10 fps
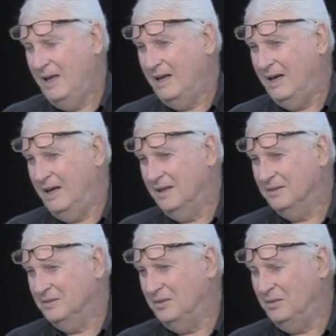Uh,
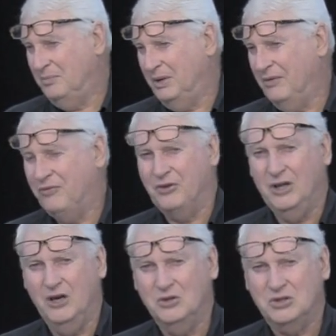but for
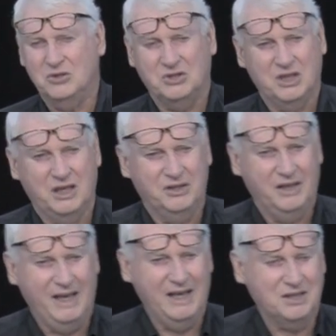those who said
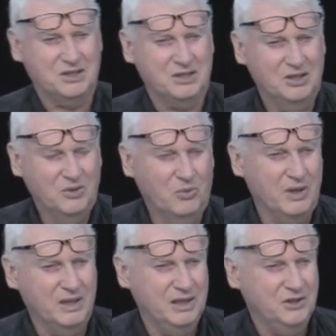yes, what
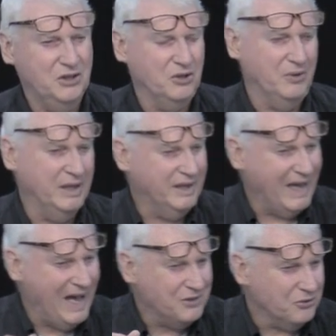did he do? He
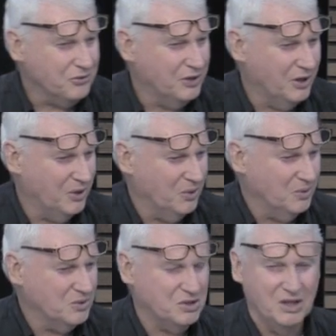gathered
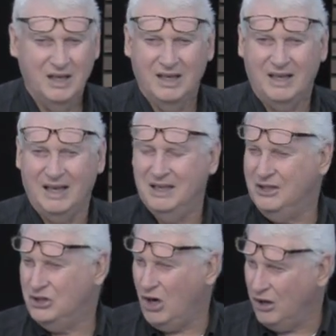those and he
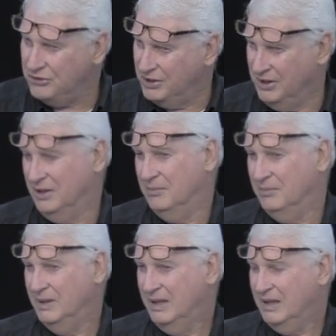taught them.
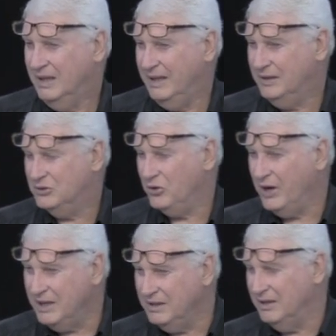He
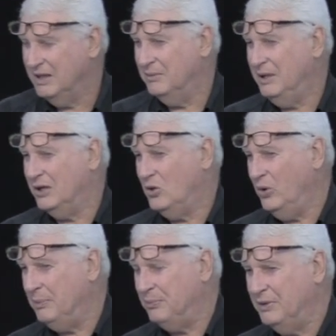trained them. He
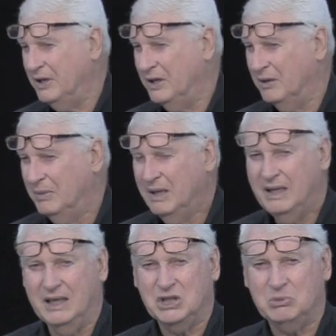equipped them.
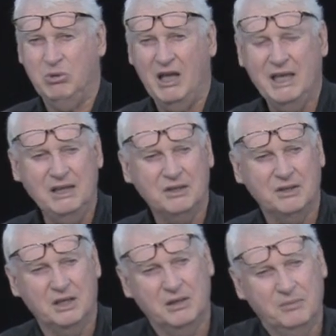He explained to
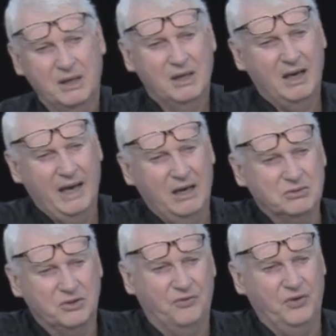them how
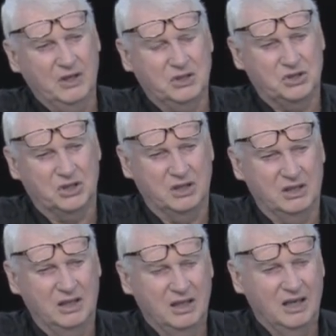to
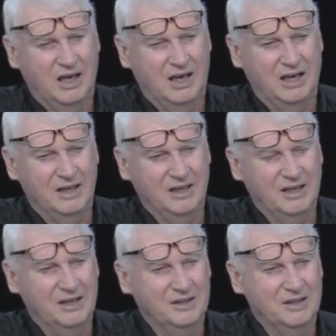function uh,
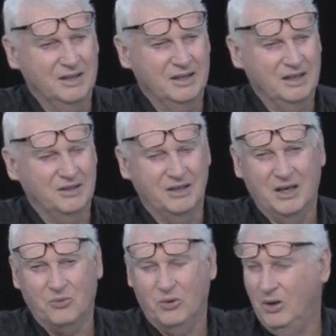in, in
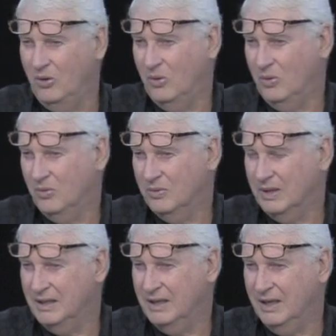that role,
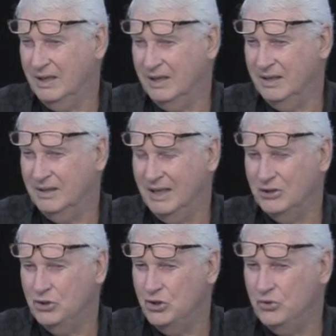in that, in
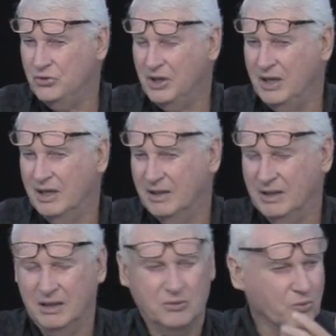that new thing,
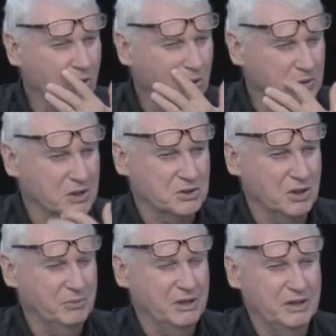not role
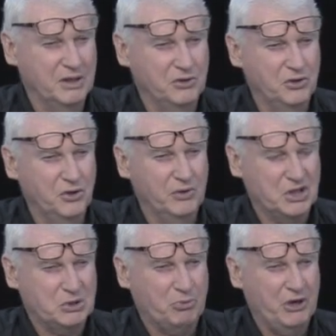necessarily, but in that new
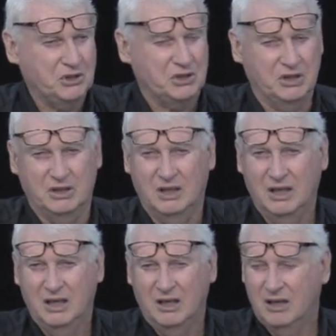expression
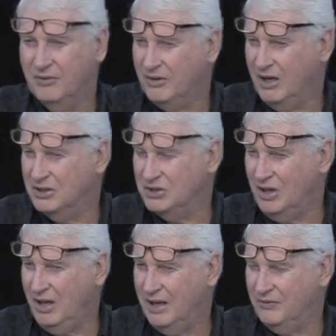of God's
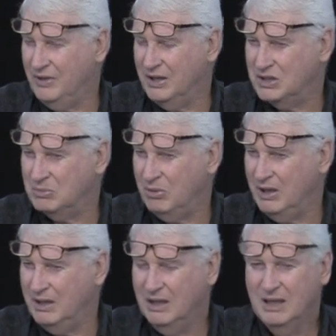life. He
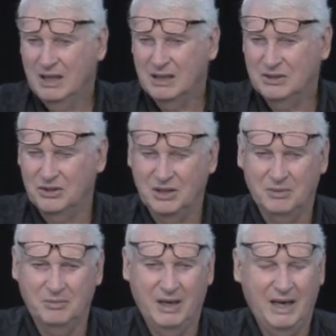explained to
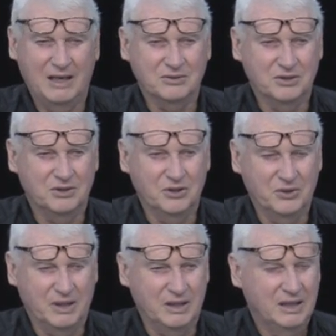them how to do
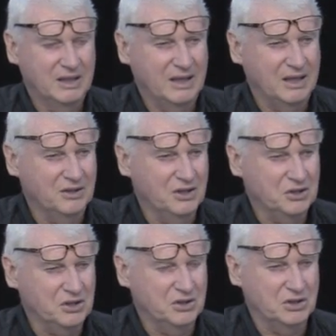it. In
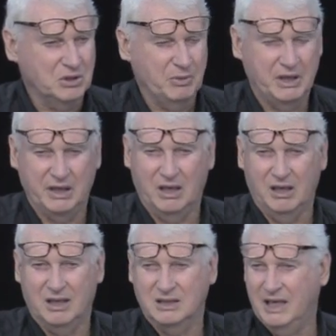addition to spending a
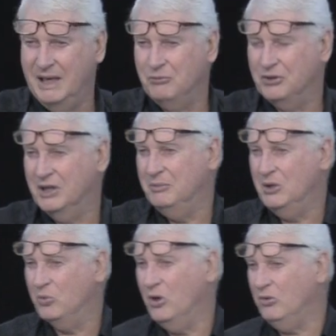lot of time with them,
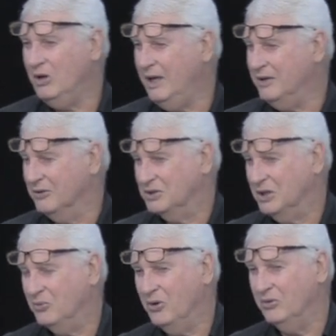he wrote letters.
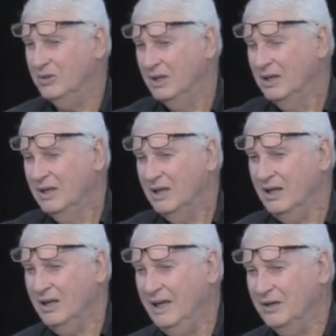He wrote a
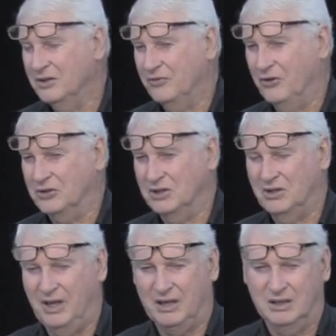letter to first and
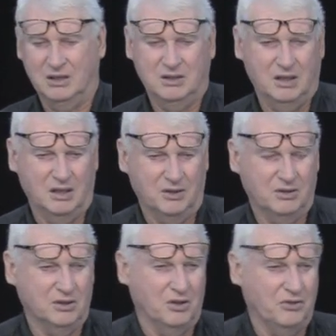second uh,
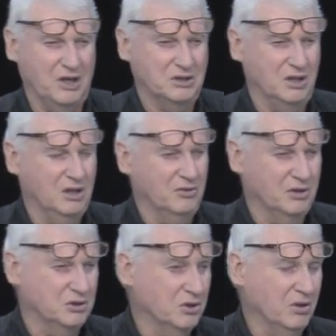to the Thessalonians, two